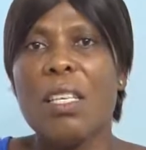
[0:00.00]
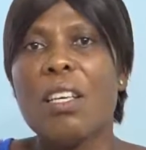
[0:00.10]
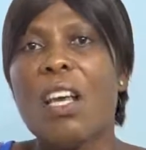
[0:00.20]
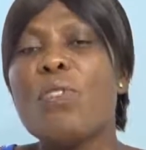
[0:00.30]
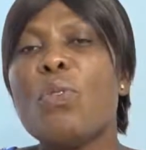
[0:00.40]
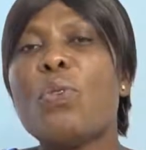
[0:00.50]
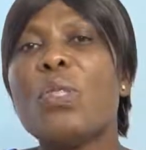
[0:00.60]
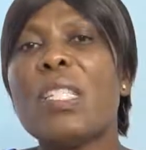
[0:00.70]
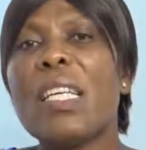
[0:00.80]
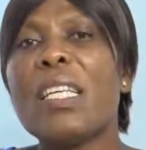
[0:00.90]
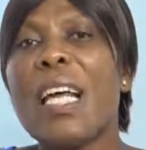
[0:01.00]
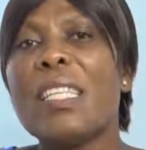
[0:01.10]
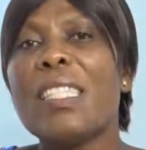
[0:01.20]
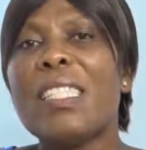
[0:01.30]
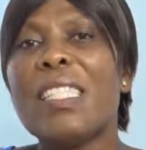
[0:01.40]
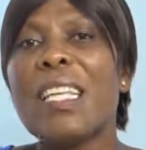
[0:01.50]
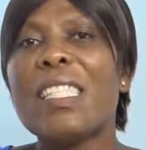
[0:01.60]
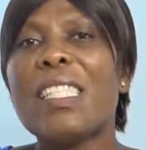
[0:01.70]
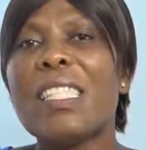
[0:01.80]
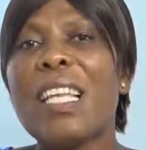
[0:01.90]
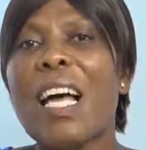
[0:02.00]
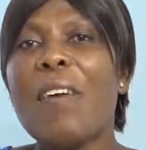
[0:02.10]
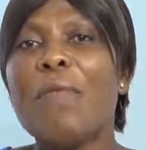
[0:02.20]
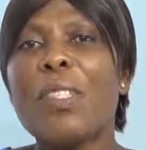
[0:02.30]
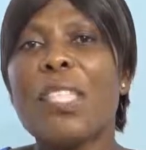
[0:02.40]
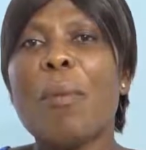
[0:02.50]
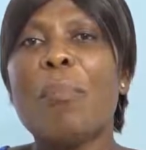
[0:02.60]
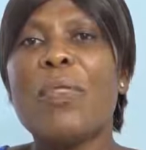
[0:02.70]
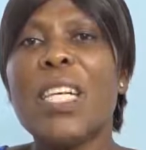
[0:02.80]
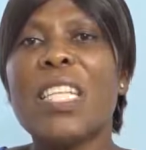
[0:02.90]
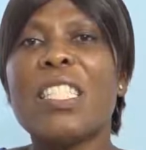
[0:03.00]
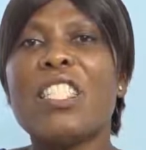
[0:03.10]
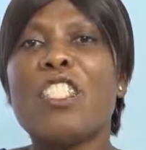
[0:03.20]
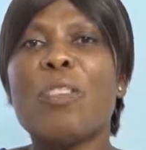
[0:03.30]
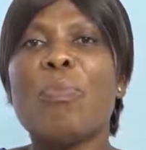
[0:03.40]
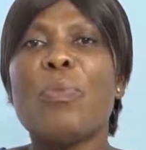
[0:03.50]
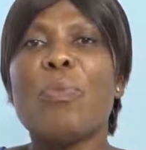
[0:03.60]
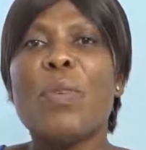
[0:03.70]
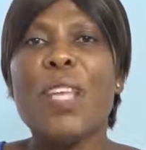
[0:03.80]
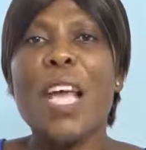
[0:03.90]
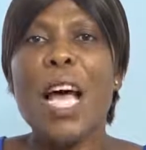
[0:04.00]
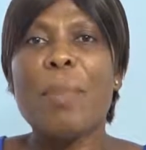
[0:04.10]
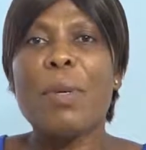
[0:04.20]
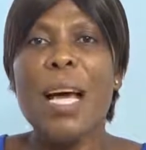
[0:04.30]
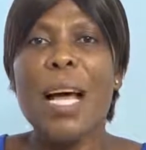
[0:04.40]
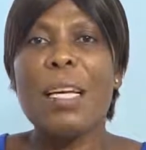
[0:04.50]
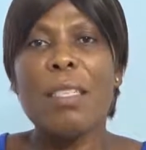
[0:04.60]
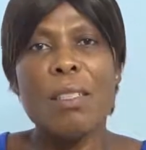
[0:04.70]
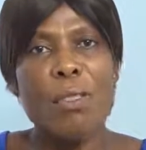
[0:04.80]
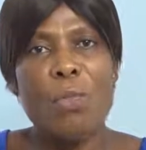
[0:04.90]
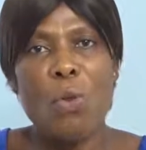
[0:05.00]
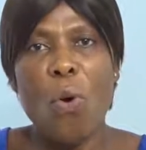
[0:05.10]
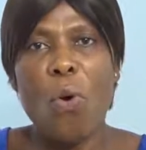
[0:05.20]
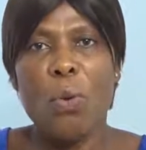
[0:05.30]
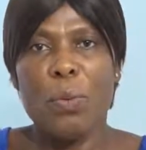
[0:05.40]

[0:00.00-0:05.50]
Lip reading: And you could see that these have some relationship with the APGAR score.